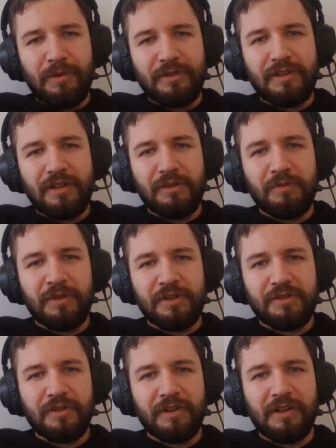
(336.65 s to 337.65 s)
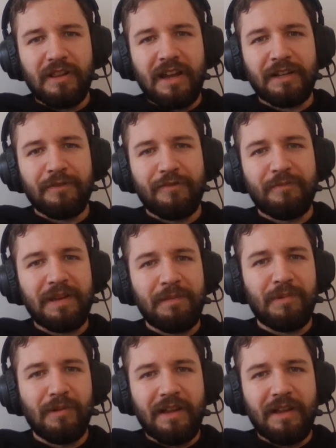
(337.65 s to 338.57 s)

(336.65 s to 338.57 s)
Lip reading: to you in a certain collective of people.